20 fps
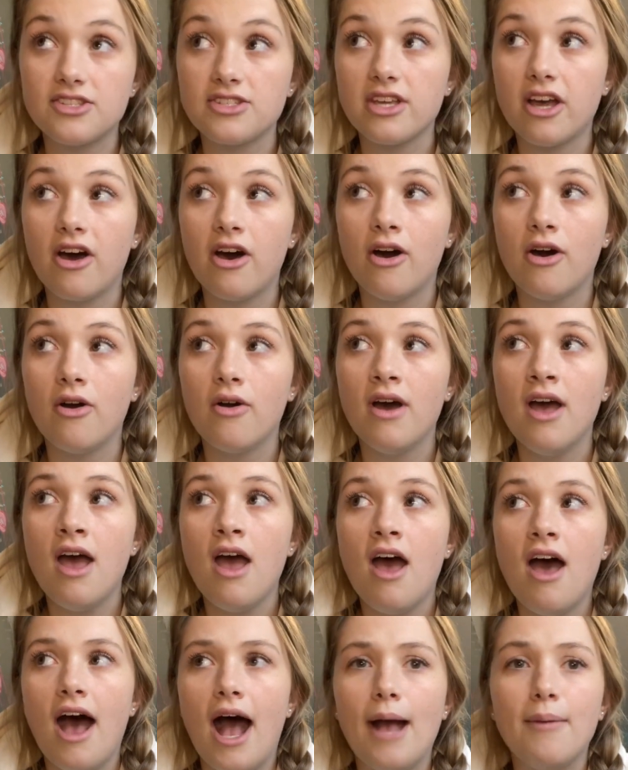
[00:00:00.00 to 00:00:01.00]
So
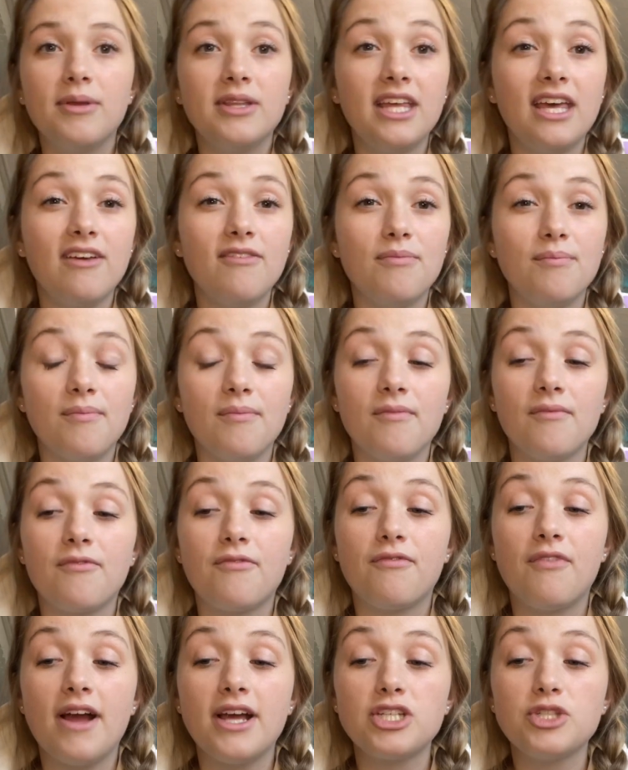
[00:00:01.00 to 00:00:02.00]
I believe
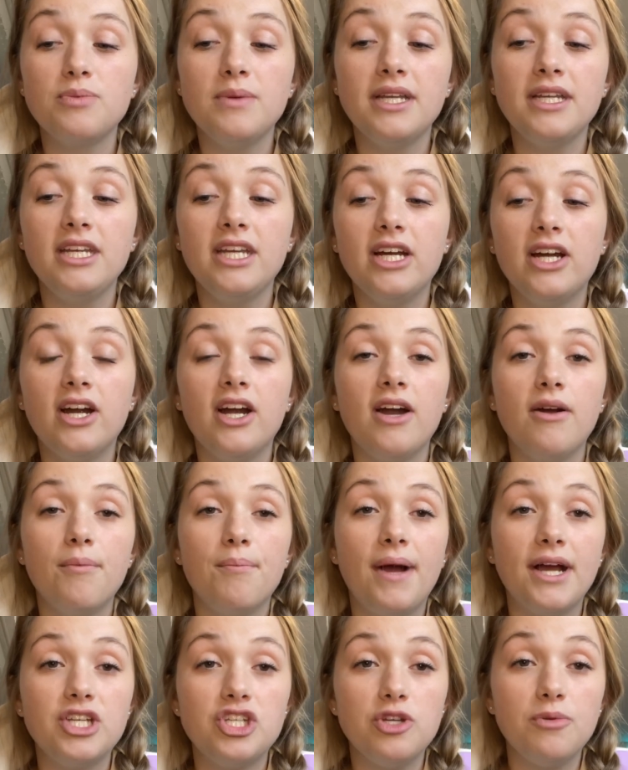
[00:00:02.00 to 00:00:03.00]
freshman year,
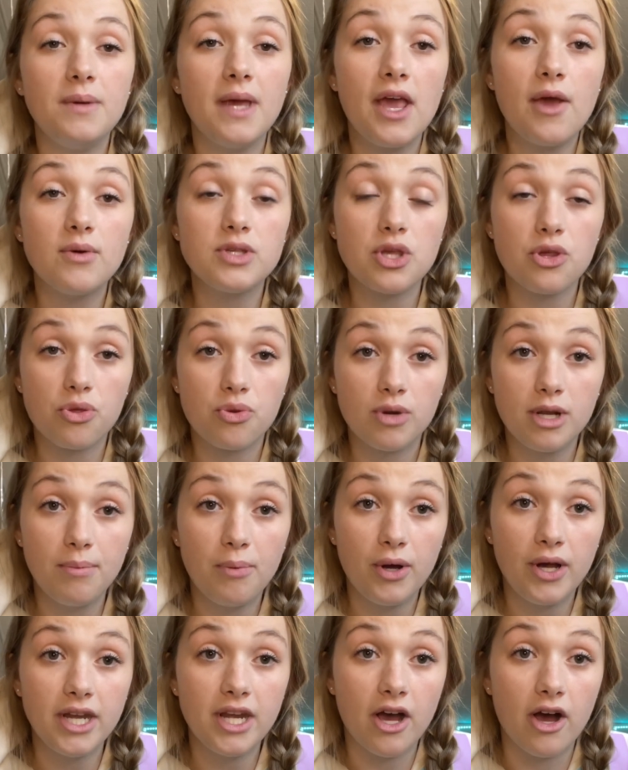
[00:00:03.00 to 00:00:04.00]
my GPA was a
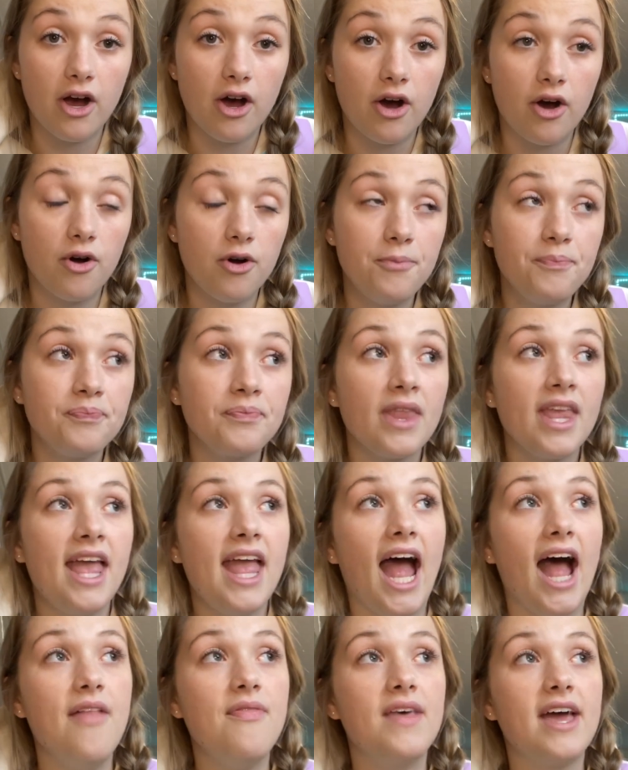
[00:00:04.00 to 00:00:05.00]
3.0,
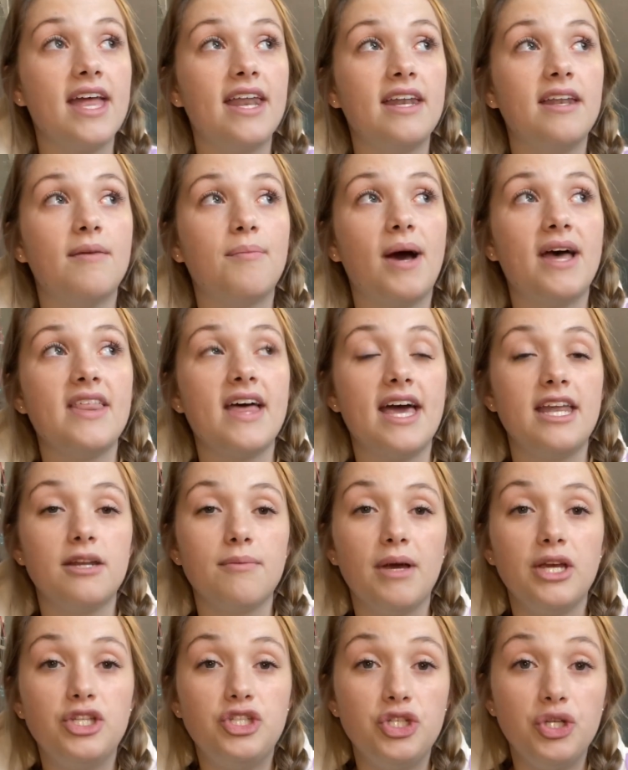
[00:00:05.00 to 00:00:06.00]
and then by the end of
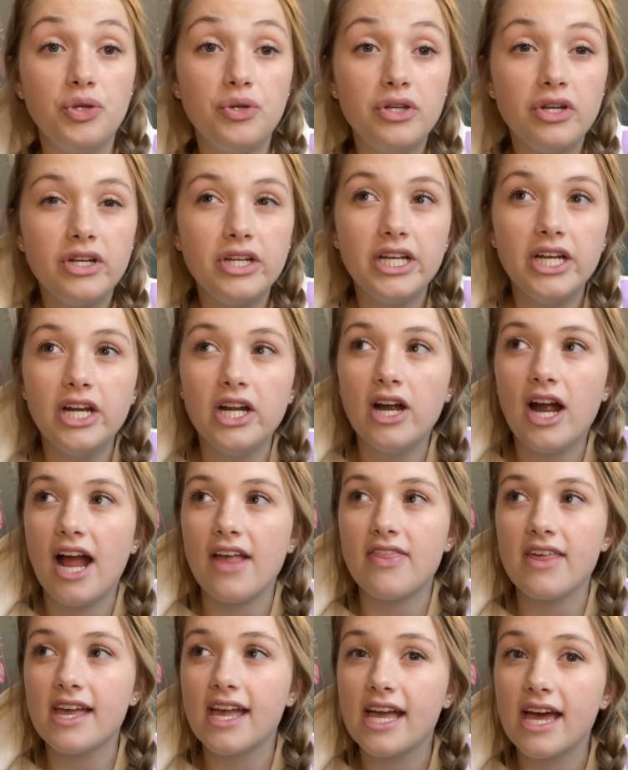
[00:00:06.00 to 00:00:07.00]
my junior year, I
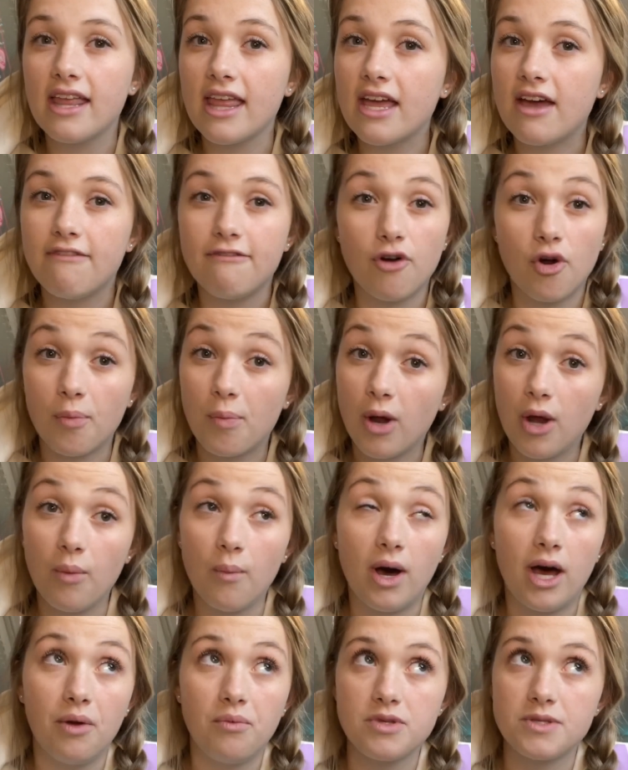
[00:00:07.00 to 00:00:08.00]
think I got like a
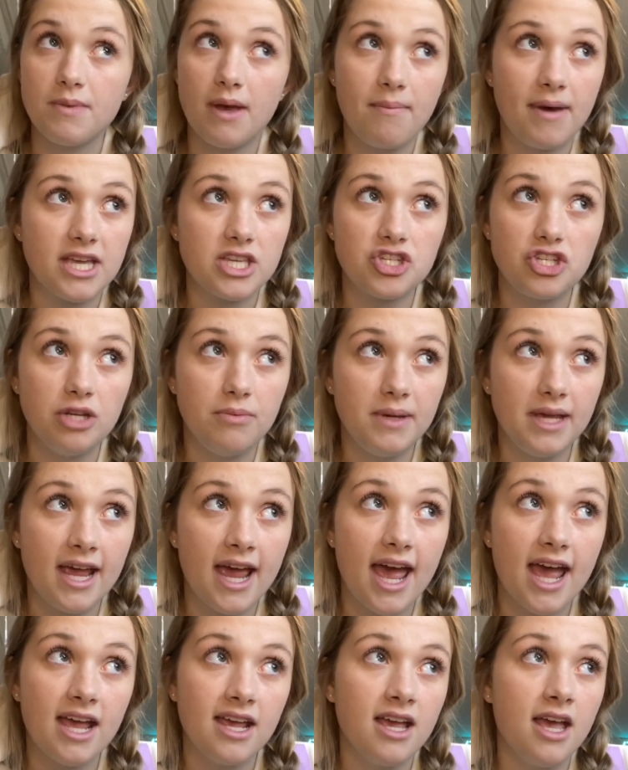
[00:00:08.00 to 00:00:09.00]
4.1 was my best
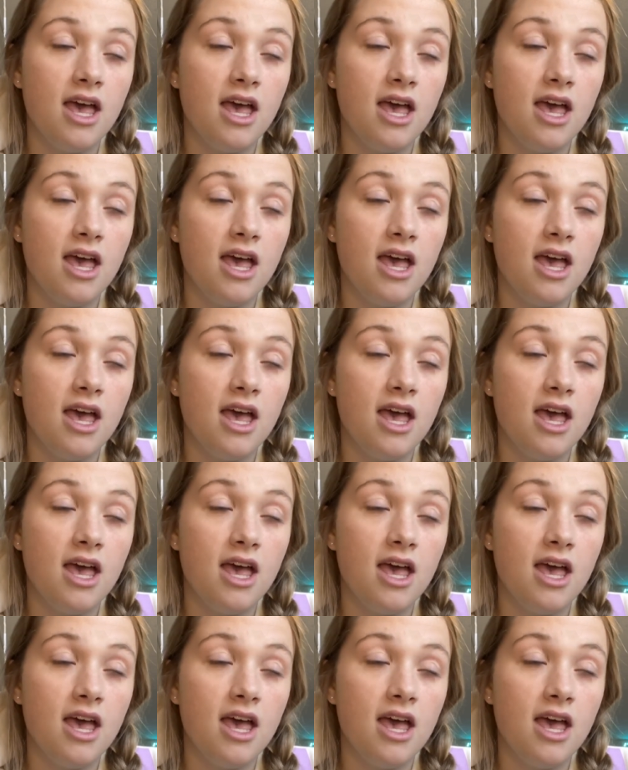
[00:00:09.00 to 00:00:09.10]
GPA.